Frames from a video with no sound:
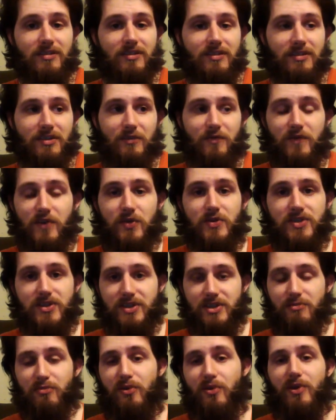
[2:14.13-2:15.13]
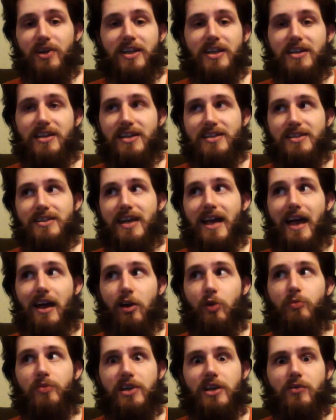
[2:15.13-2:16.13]
confuses the point. It doesn't
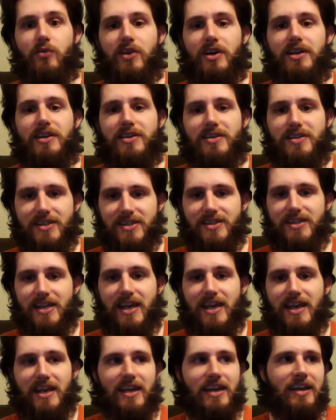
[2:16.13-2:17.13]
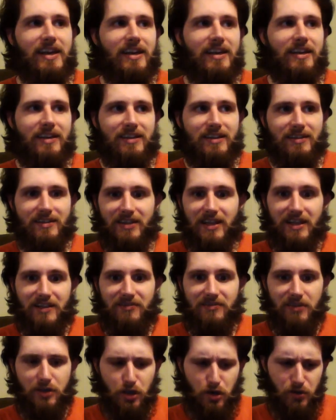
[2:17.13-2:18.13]
help anyone to say that,
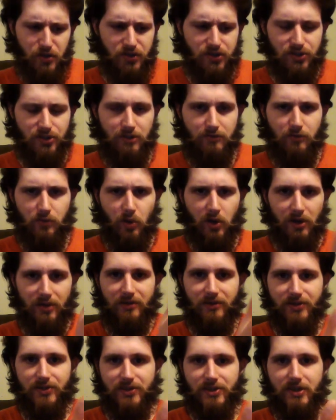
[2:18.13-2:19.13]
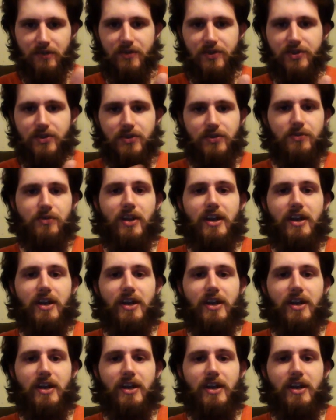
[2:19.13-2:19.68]
you know, this is level 1, this is level 2.